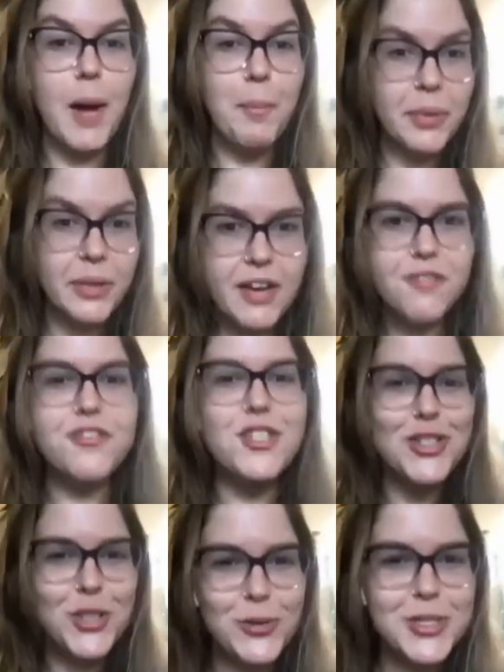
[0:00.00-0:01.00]

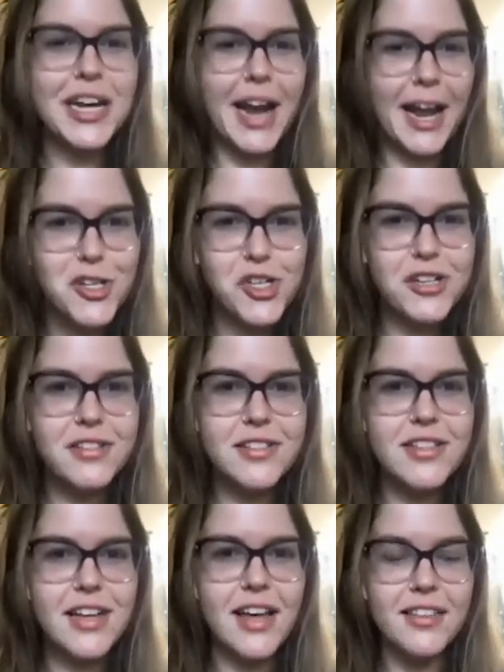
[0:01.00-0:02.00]
uplift those
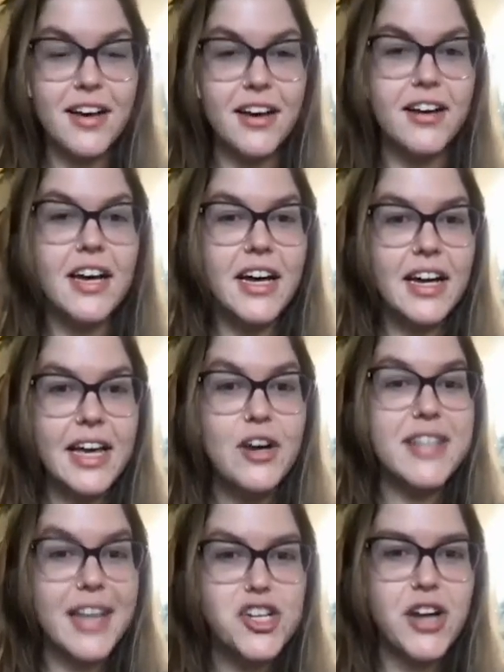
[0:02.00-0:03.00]
connections and the
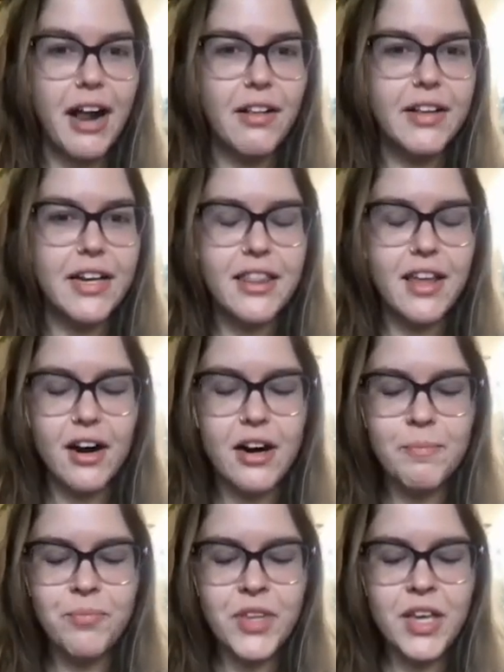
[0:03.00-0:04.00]
intersectionality
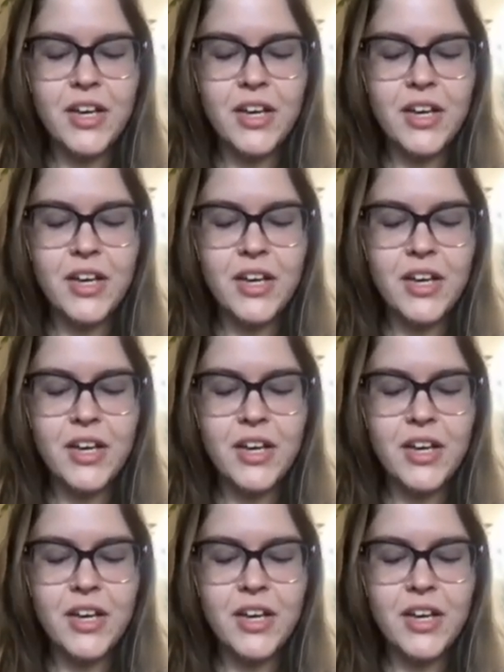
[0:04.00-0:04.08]
there.